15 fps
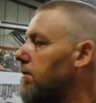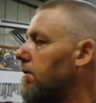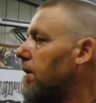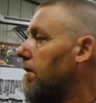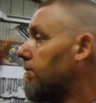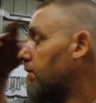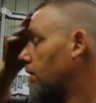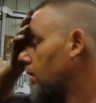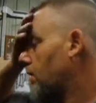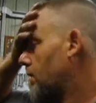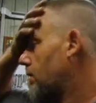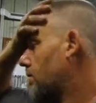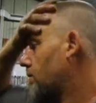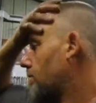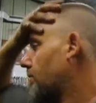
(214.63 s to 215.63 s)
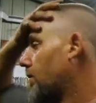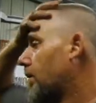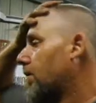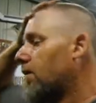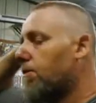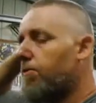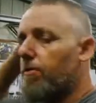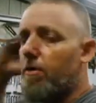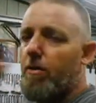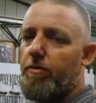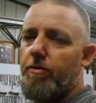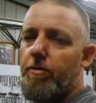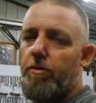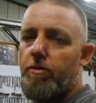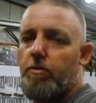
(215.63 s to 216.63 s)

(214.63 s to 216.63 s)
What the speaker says: after getting this thing running, I thought I'll do the